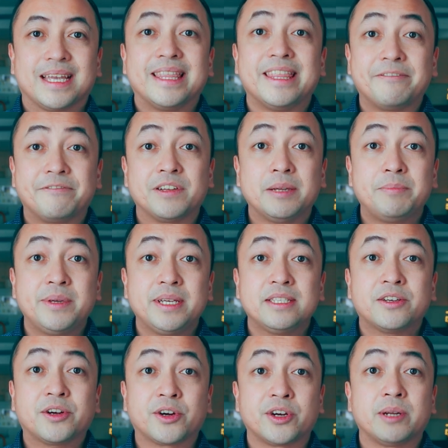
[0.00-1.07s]
The
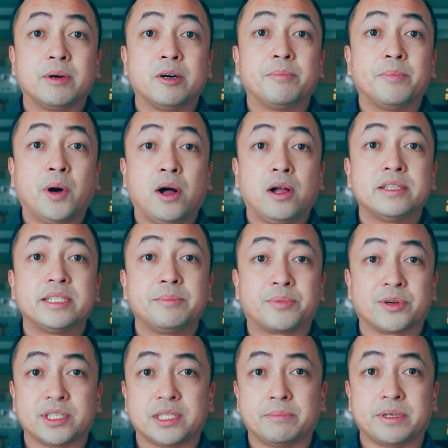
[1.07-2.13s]
Philippians heard about Paul's
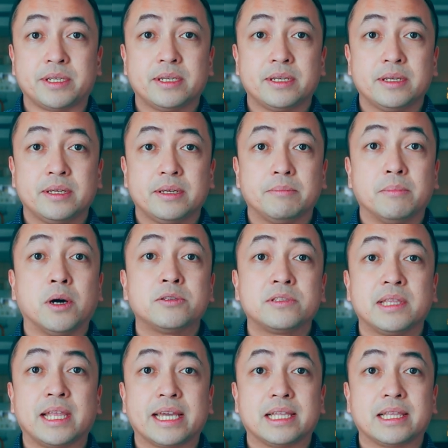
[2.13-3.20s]
imprisonment,
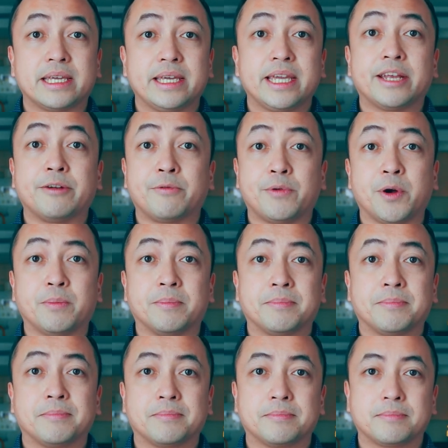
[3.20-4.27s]
most likely in Rome.